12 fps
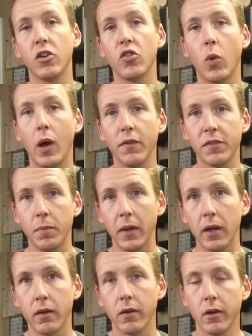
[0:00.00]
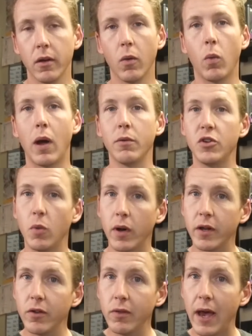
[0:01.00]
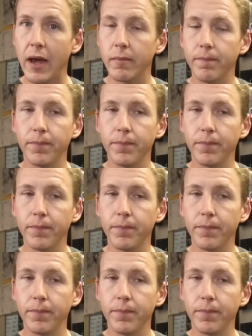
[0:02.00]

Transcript: 12-speed. Why would you want to do that?